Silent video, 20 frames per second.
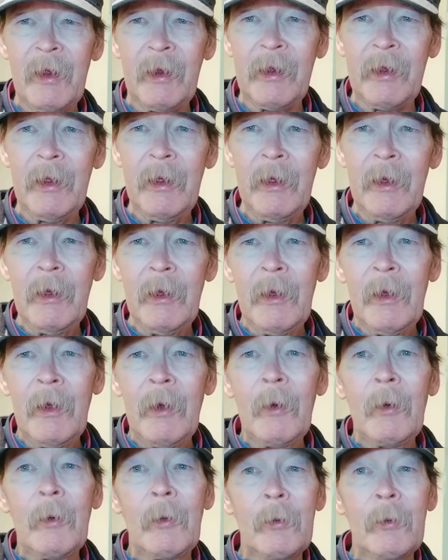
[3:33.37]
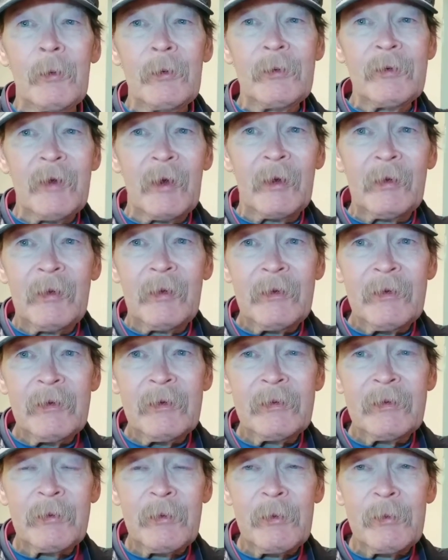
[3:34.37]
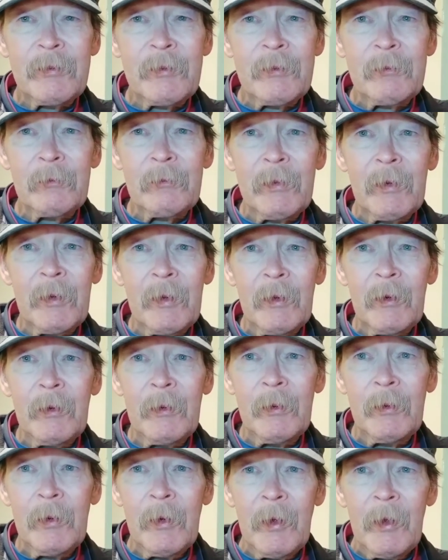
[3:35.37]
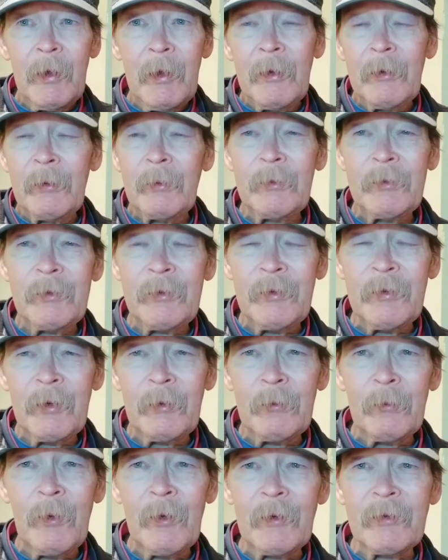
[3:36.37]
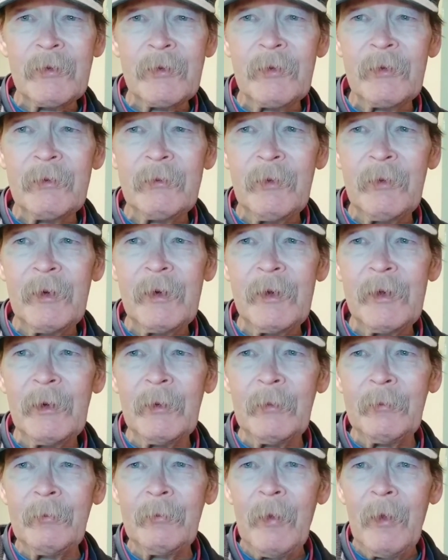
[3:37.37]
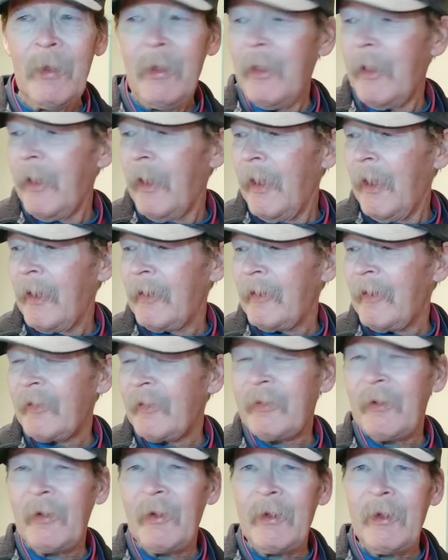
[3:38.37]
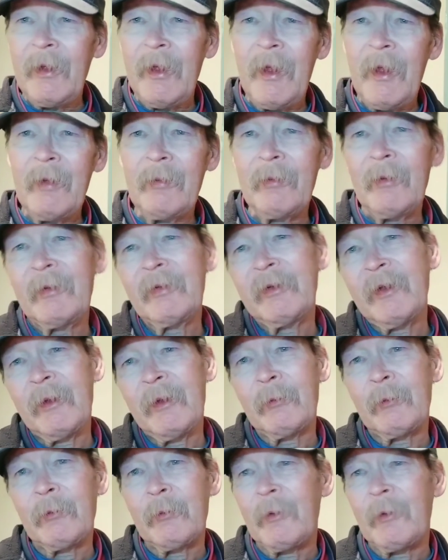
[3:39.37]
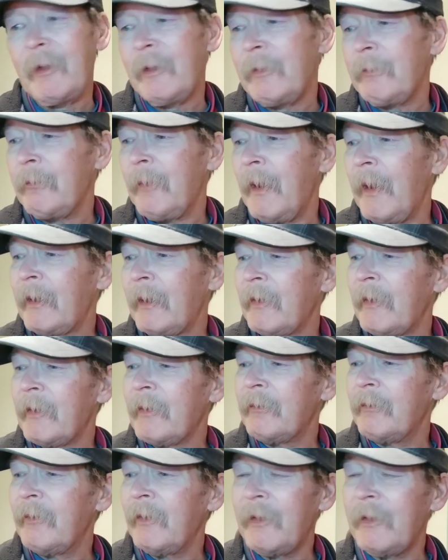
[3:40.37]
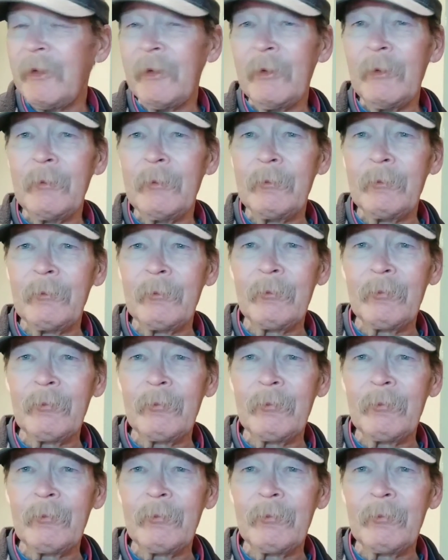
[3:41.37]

tech, or check the description below when you're done watching the video. And that's all I have. Let's get right back to the video